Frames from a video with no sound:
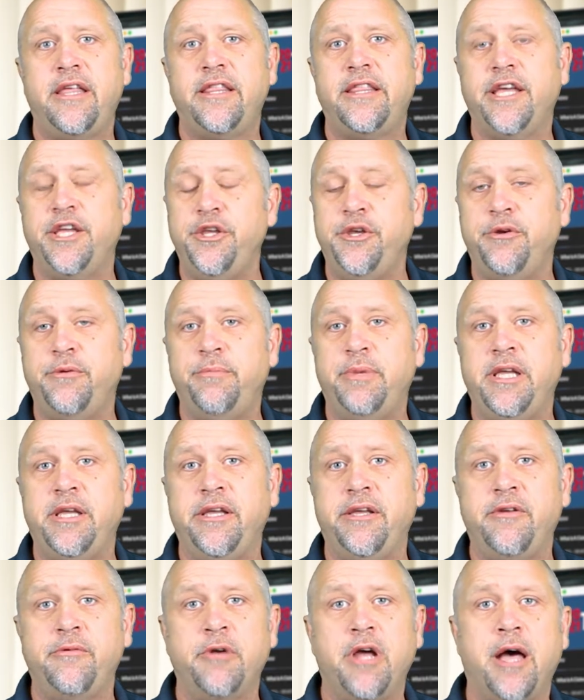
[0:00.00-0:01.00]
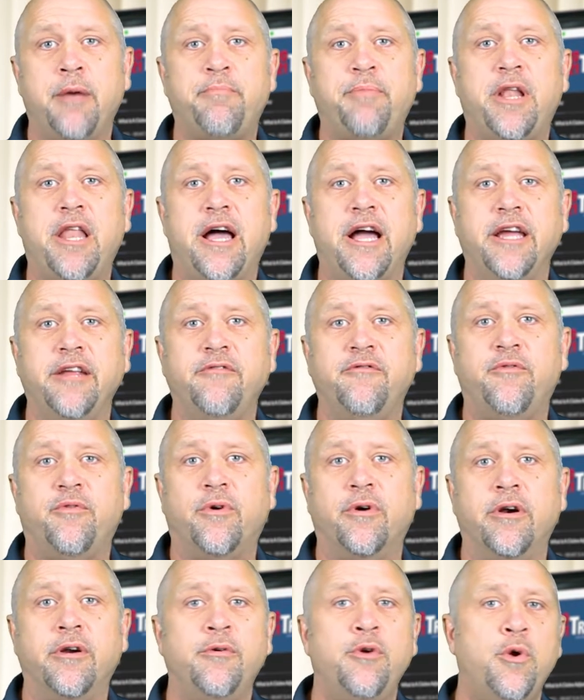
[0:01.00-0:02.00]
that you'd be applying
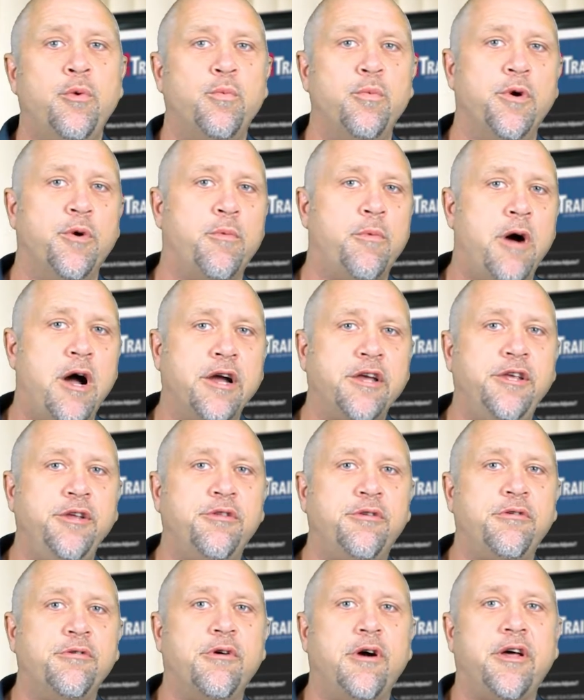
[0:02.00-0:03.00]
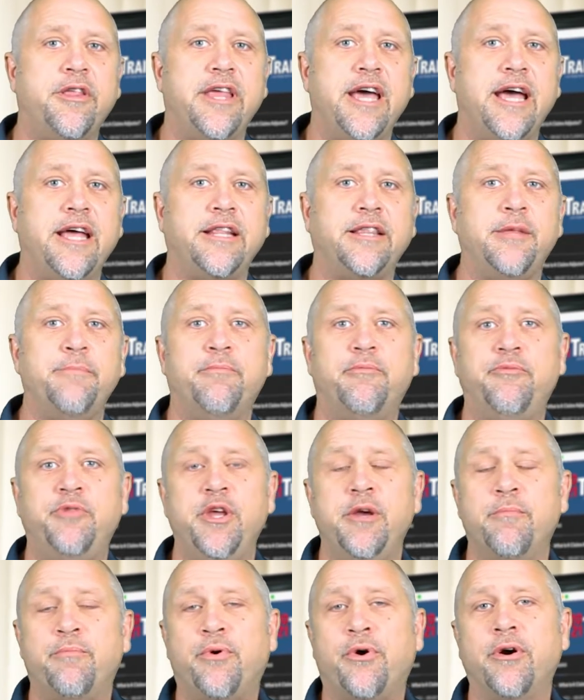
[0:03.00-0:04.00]
for. We'll walk you through all that.
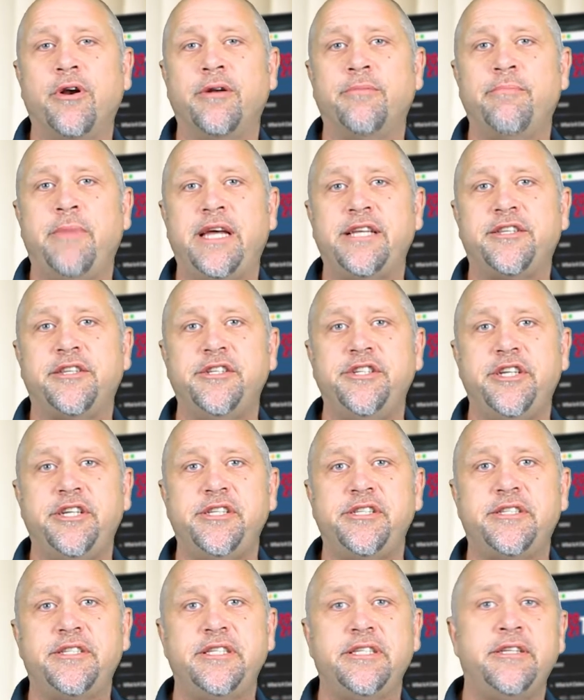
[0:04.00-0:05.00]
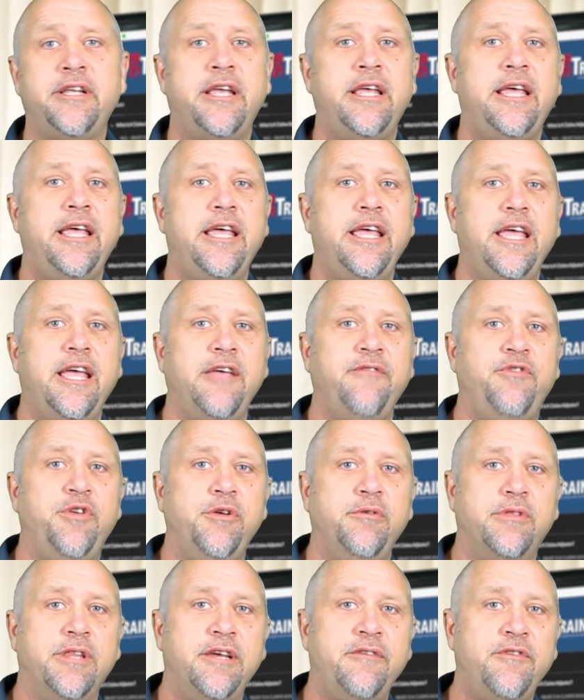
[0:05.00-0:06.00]
The important message is, if
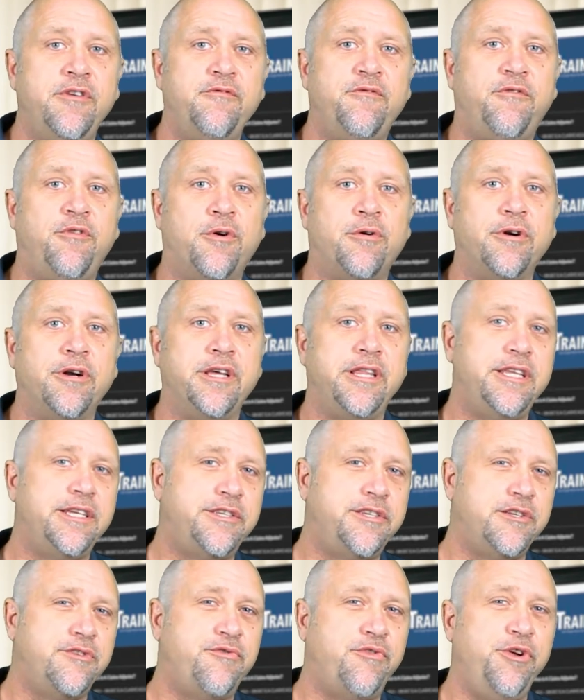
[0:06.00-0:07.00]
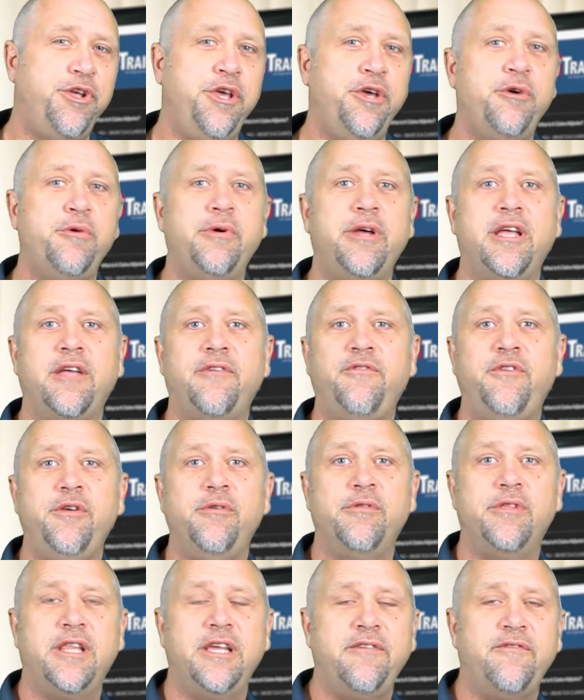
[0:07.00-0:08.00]
you live in Florida, this is for you. If
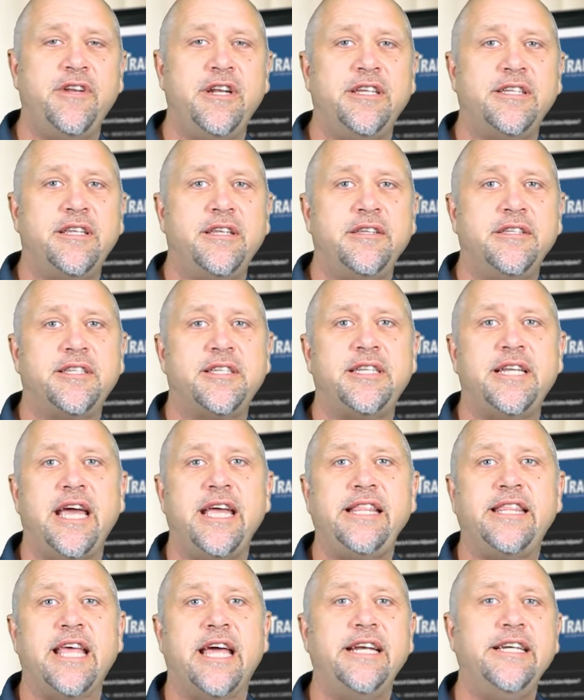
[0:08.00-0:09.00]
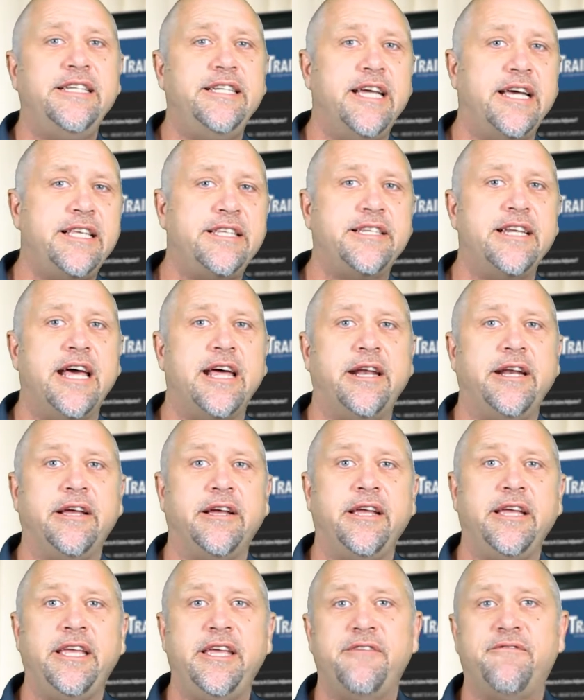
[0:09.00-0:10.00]
you live in a state that does not
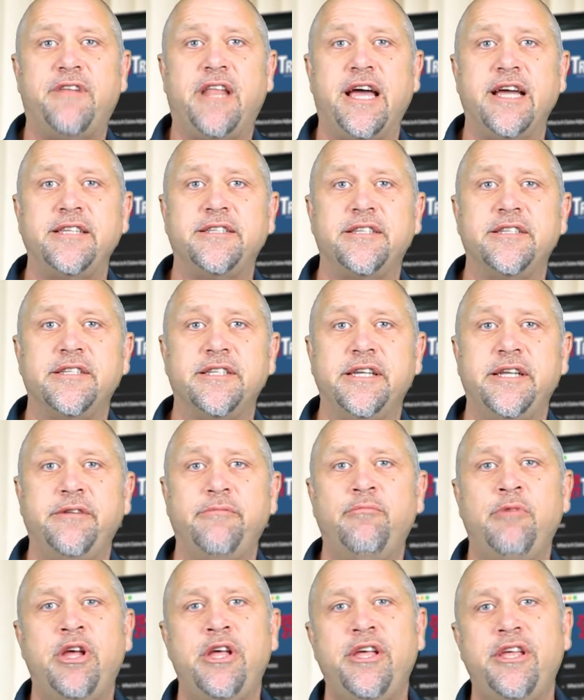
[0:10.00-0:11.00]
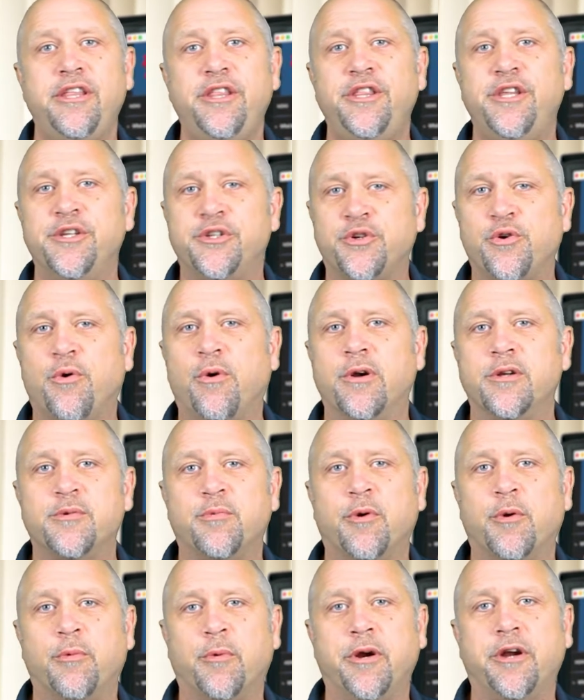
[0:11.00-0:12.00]
give licensing, this course
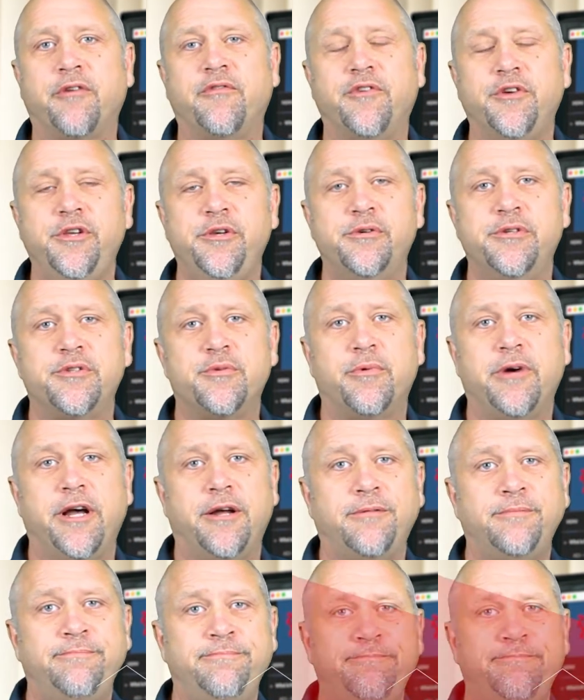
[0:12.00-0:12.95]
will work for you as well.